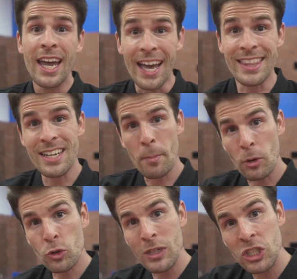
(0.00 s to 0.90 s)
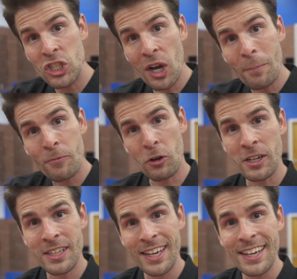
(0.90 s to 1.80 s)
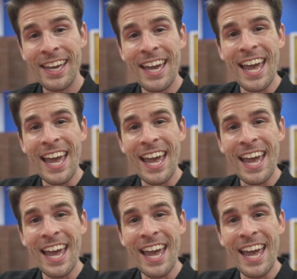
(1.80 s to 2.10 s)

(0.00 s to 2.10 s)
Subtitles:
and the number 3 jump front kick.